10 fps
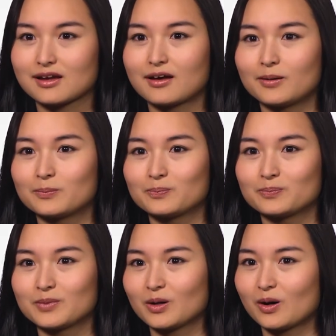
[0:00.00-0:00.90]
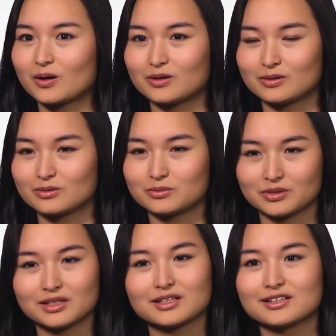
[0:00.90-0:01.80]
Um, there are
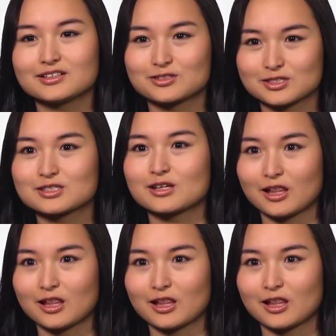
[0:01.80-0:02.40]
really just